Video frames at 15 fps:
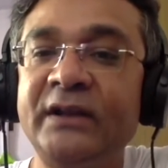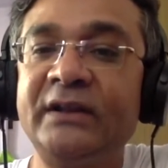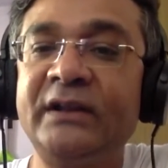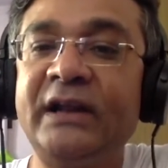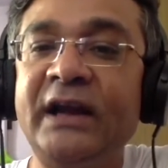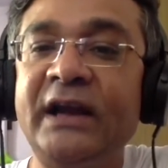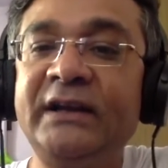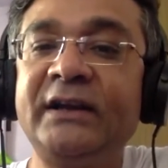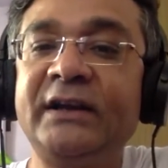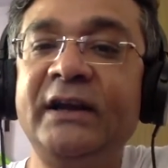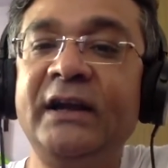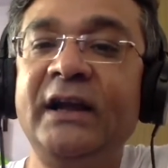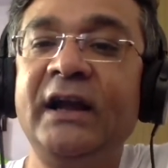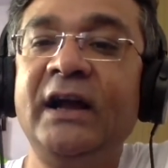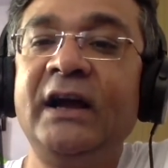that
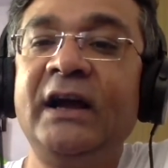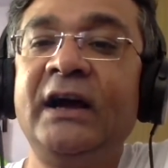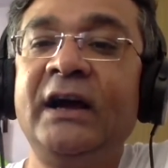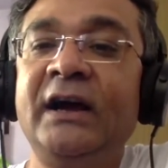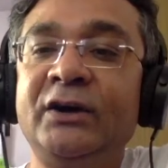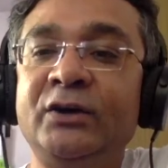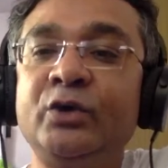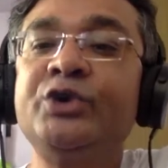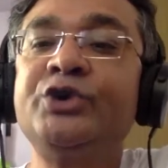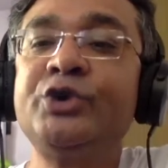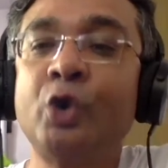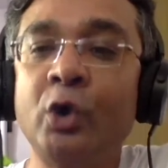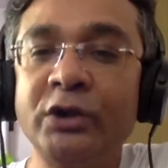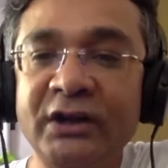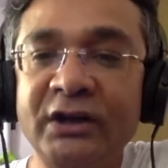uh, to
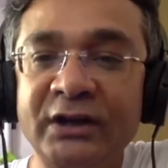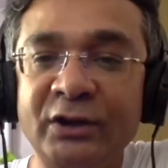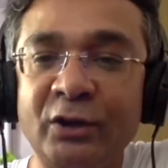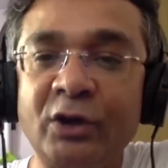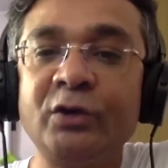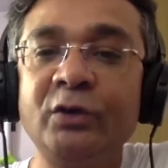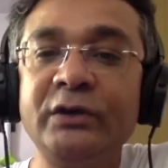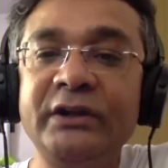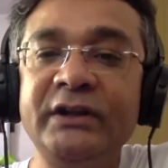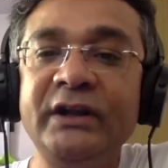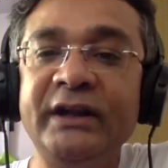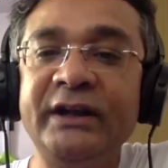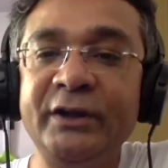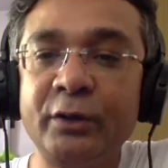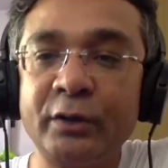show the not only the
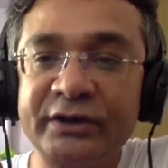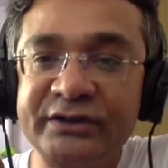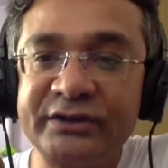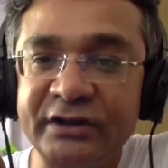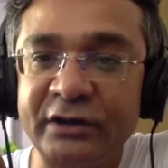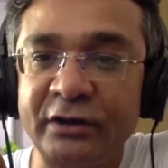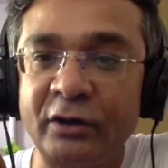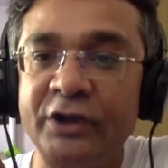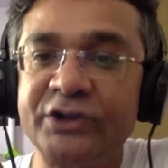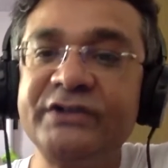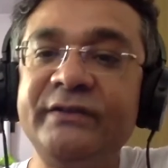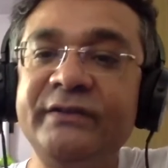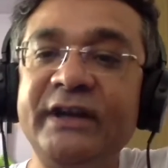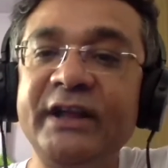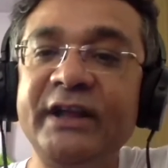endurance and
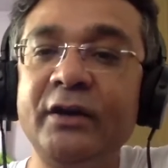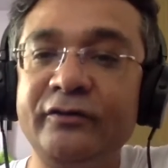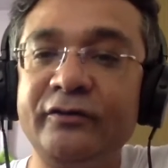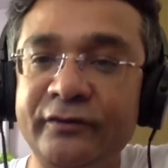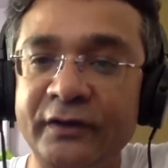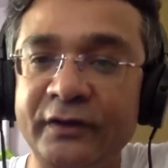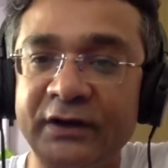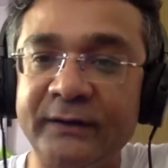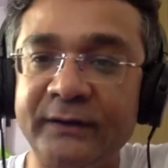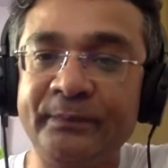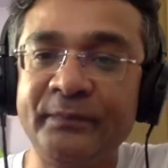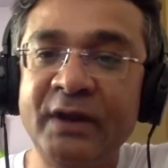longevity of uh,